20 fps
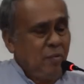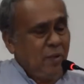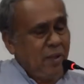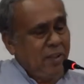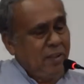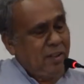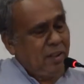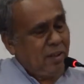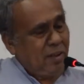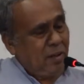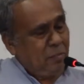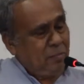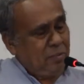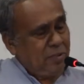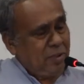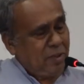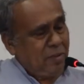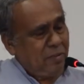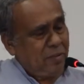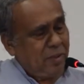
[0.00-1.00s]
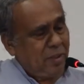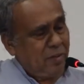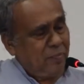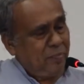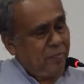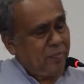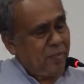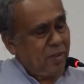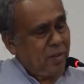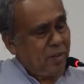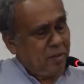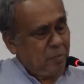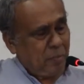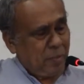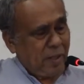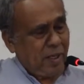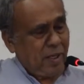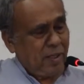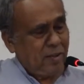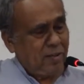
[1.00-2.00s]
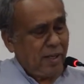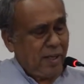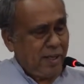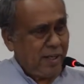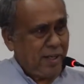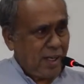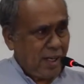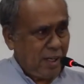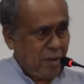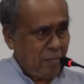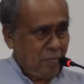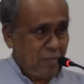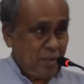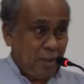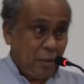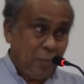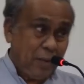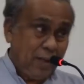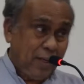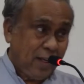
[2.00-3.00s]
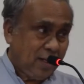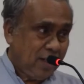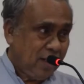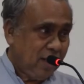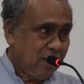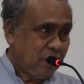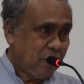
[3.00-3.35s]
with the observer, space and time separately.